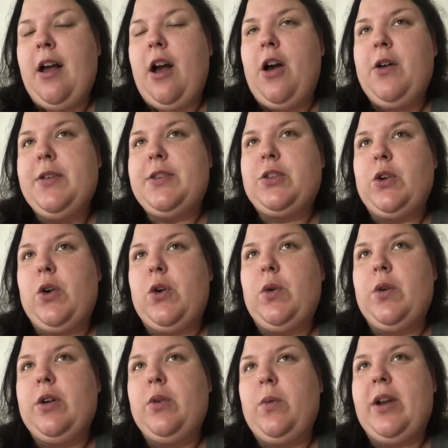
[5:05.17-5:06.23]

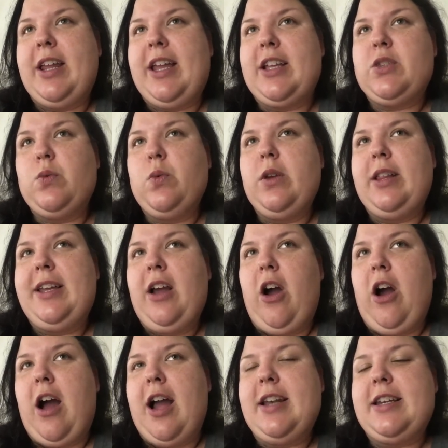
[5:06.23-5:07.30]
Also, when it gets really
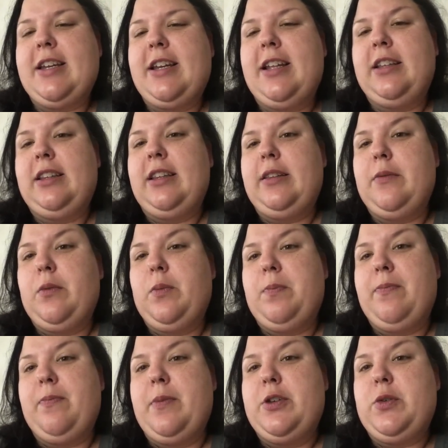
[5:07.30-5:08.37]
hot,
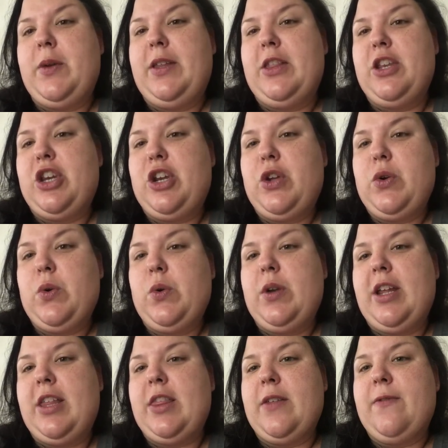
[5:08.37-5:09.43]
between the
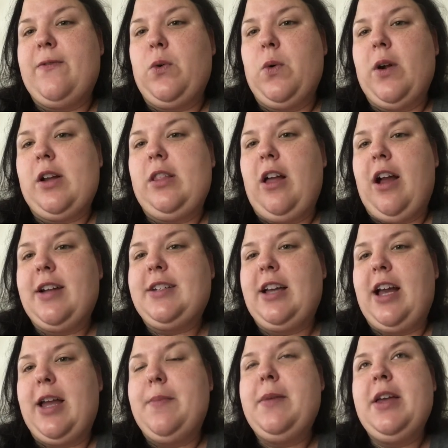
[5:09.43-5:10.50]
noon and the 4 o'clock
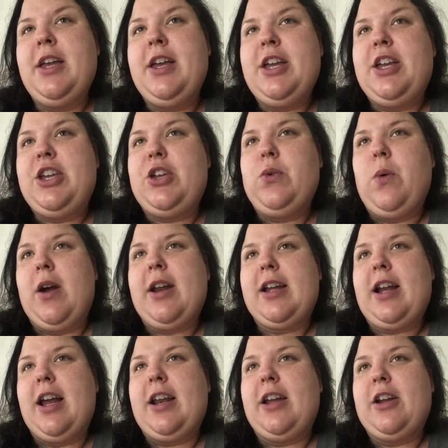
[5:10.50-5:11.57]
time, you want to
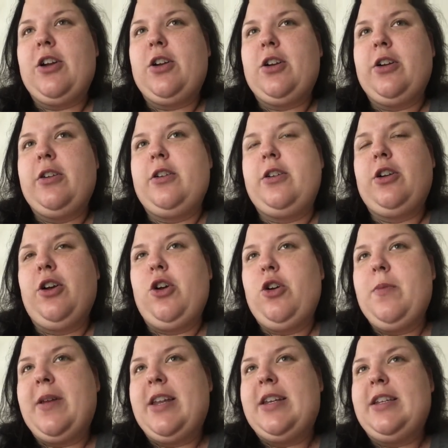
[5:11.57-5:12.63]
kind of
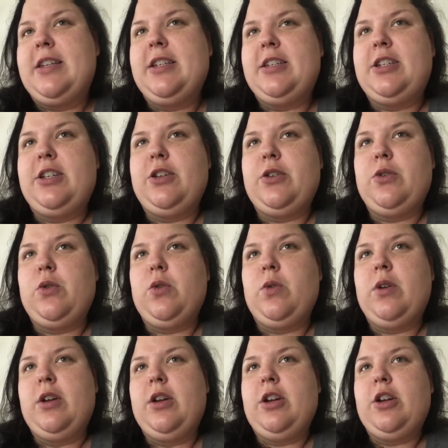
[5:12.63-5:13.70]
curb it
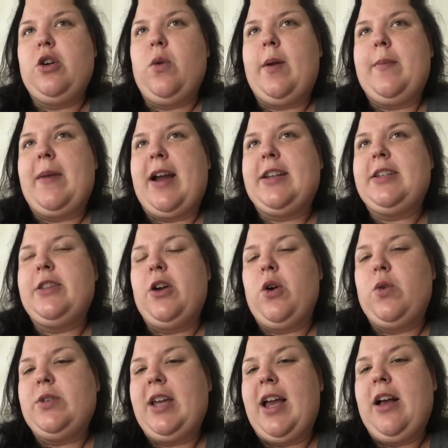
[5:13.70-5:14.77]
to going back to the
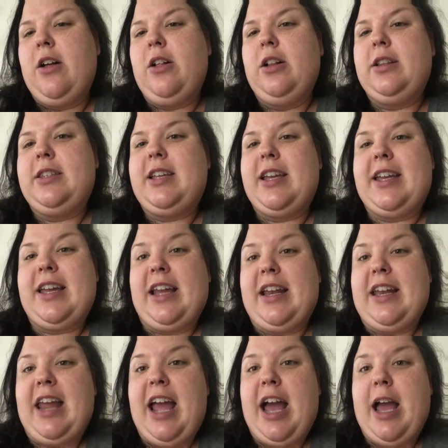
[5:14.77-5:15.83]
hotel, taking
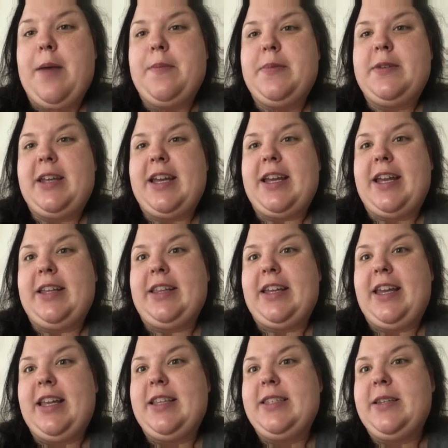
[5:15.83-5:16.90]
a nap, taking the
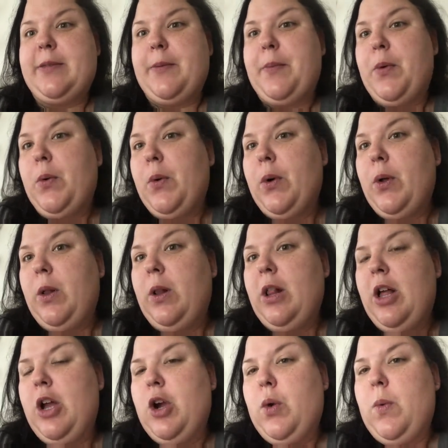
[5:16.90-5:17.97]
kids to the pool,
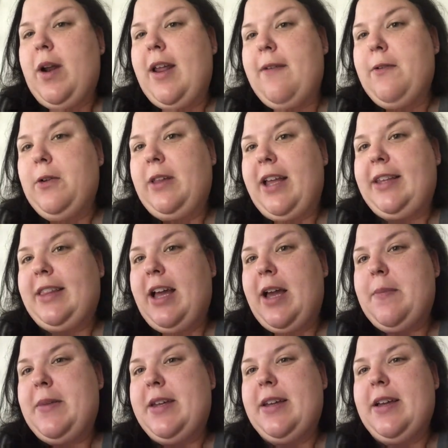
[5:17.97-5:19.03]
whatever like
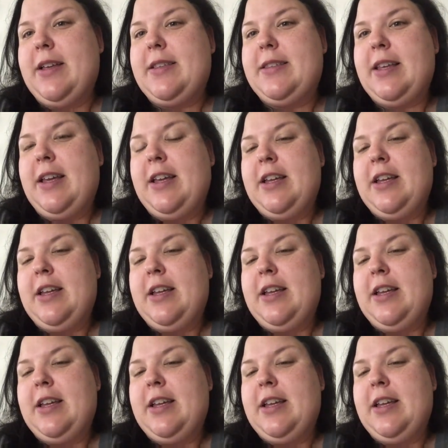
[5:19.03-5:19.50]
that, because